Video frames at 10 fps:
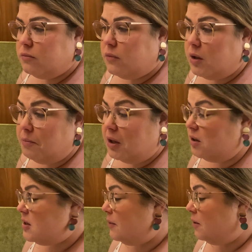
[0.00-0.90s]
the
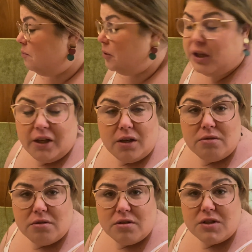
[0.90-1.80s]
meal's been pretty good,
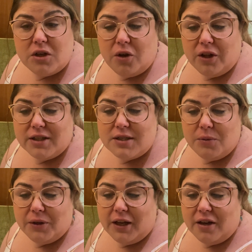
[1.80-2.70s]
so let's see
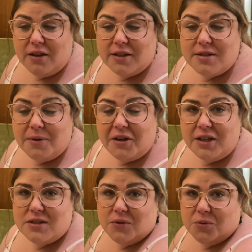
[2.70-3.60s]
what Gary thinks about
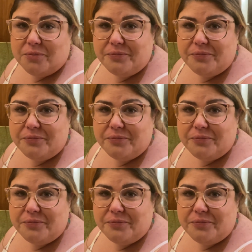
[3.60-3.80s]
his food.